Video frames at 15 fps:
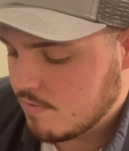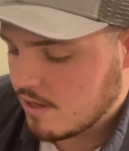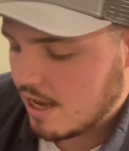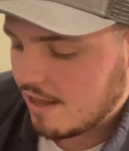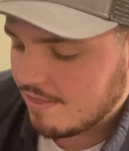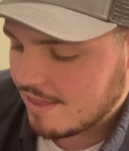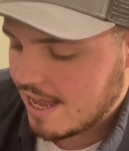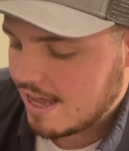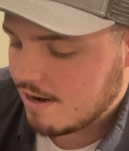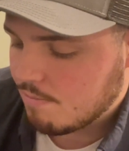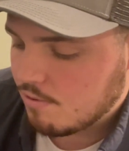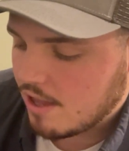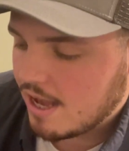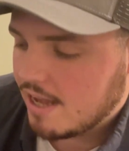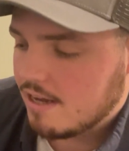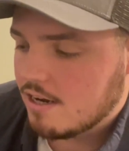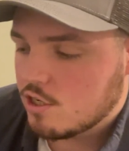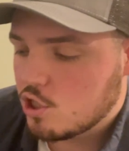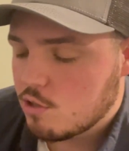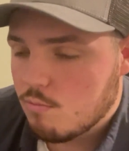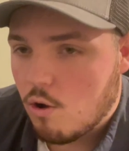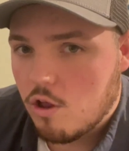and then applying a
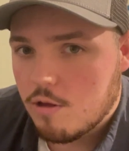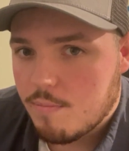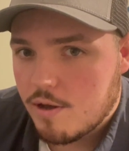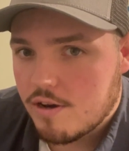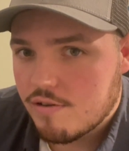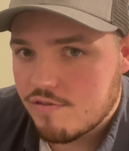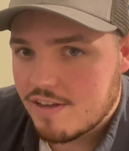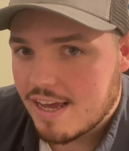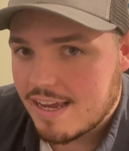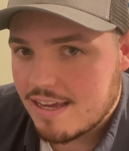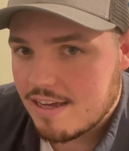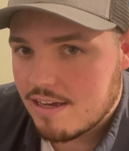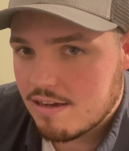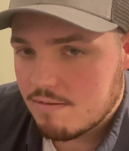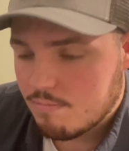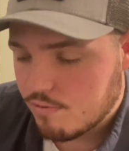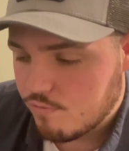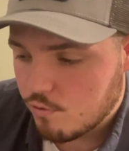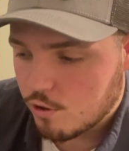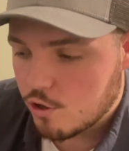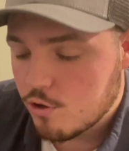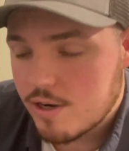small amount of gink
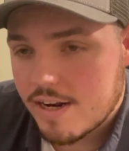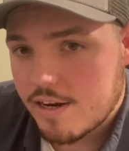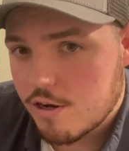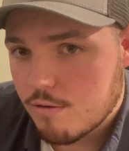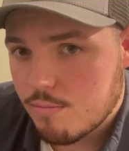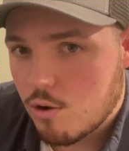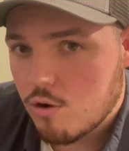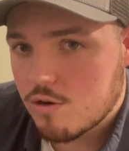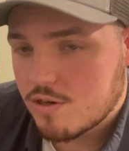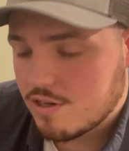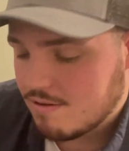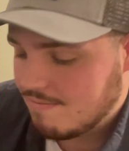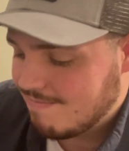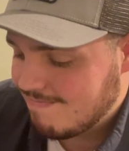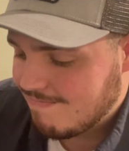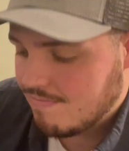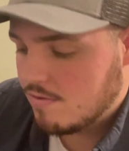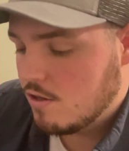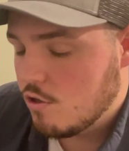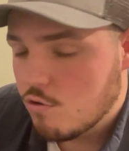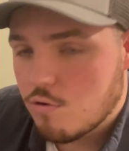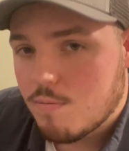before going into your box,
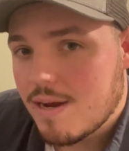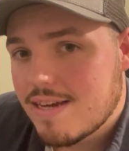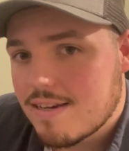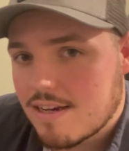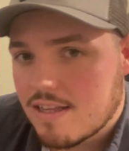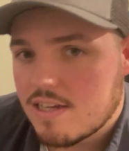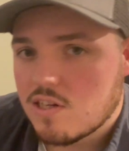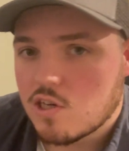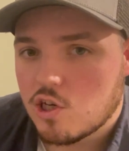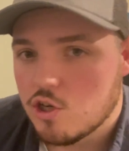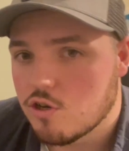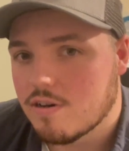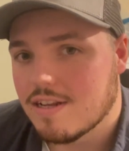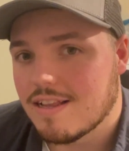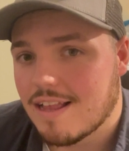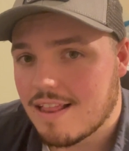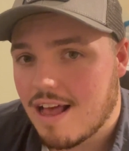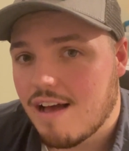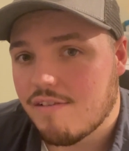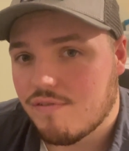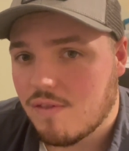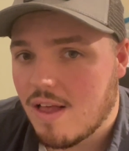you're basically securing that
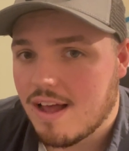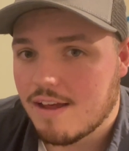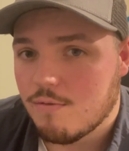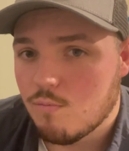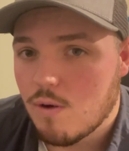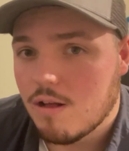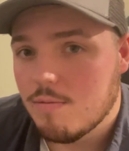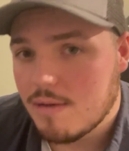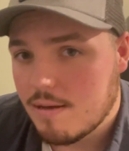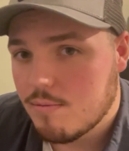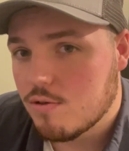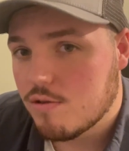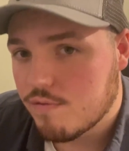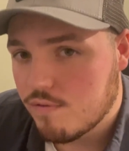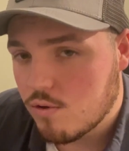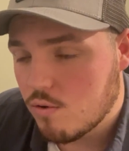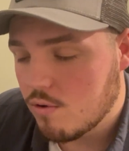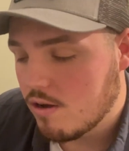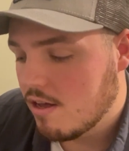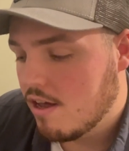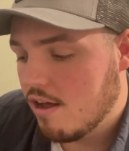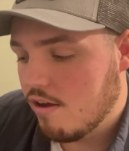that fly will be able to float
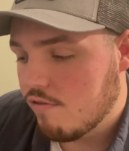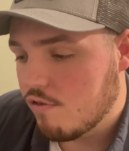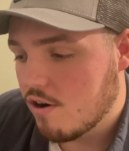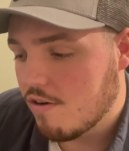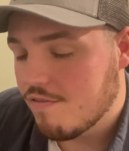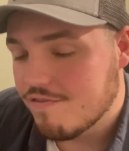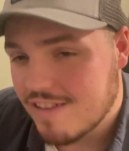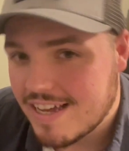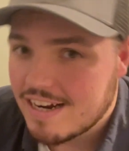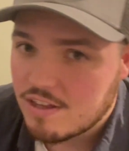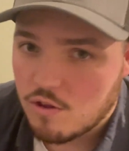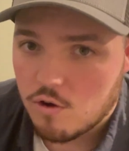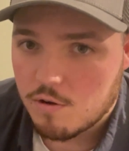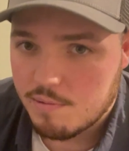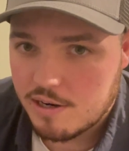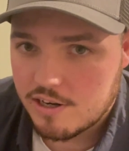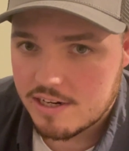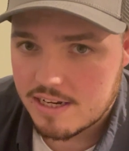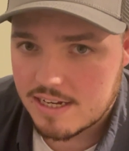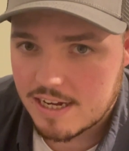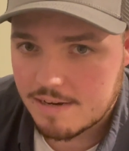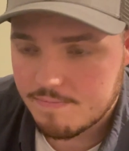for a very long period of
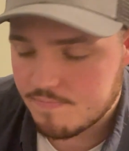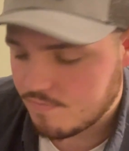time.